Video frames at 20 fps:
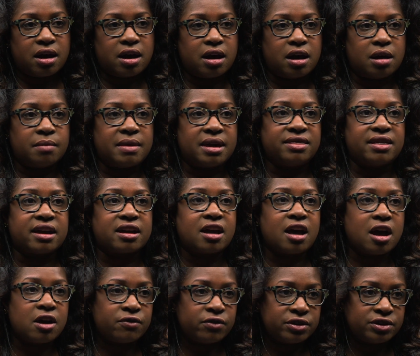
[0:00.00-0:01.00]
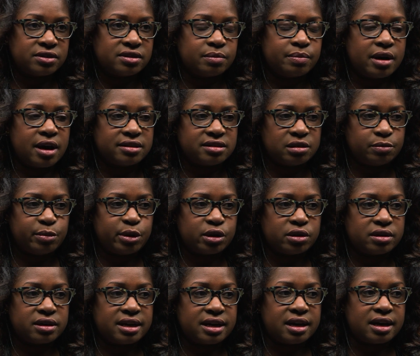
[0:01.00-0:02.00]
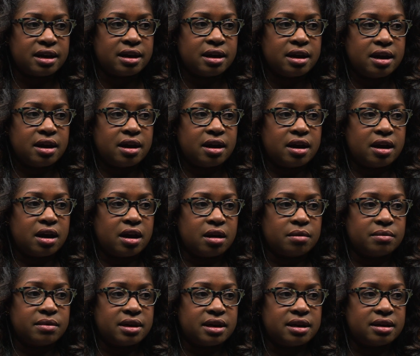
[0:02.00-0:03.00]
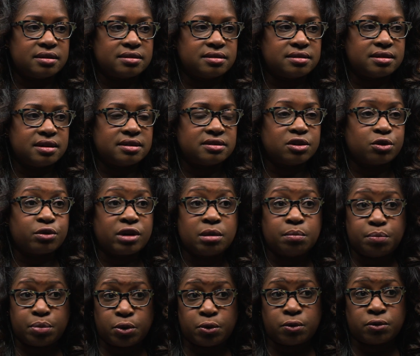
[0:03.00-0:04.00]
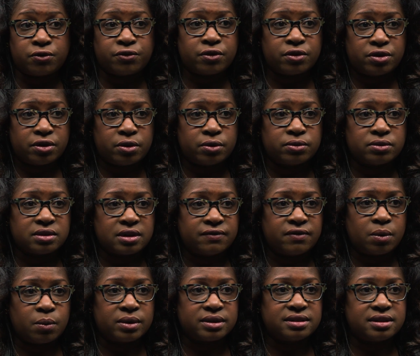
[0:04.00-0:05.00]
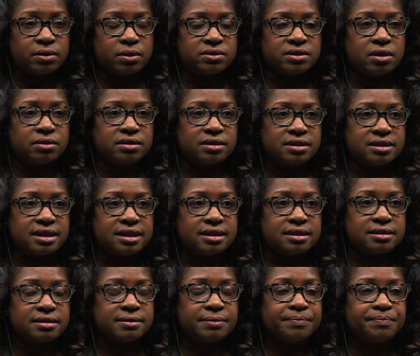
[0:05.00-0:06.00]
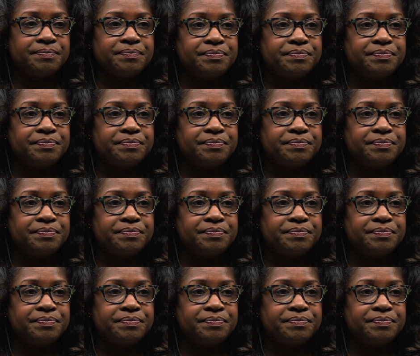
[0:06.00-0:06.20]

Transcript: and that coverage is a possibility is a great boon for those living with sickle cell disease.